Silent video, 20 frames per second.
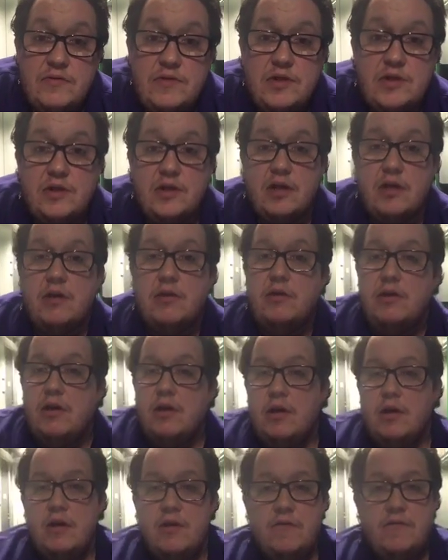So,
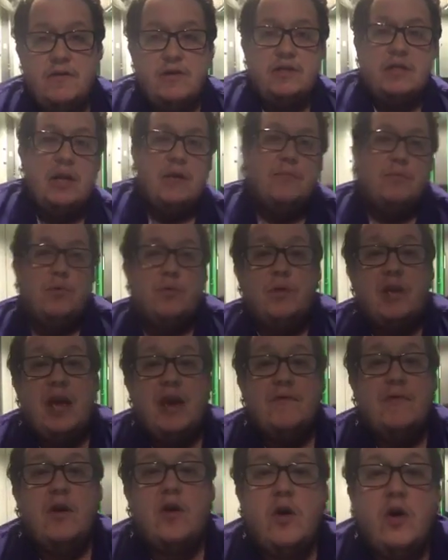for example, we
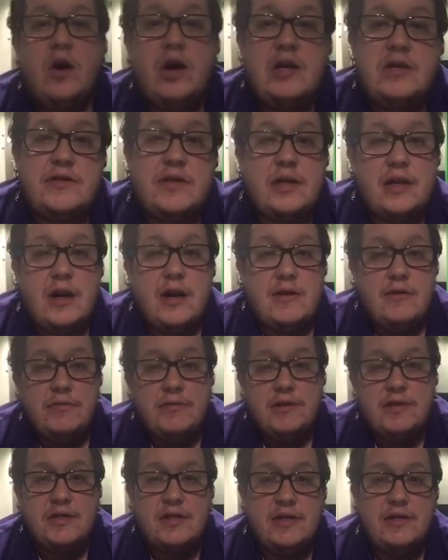have a hires and loan
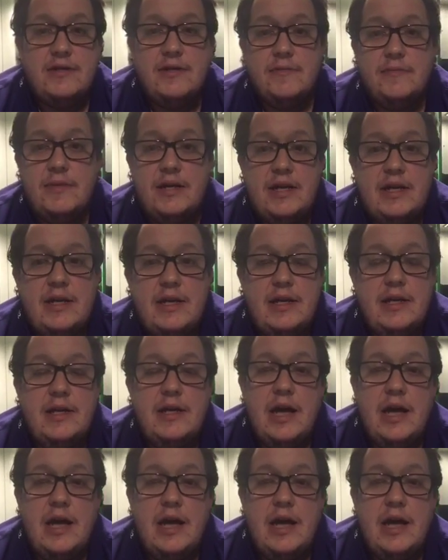system here,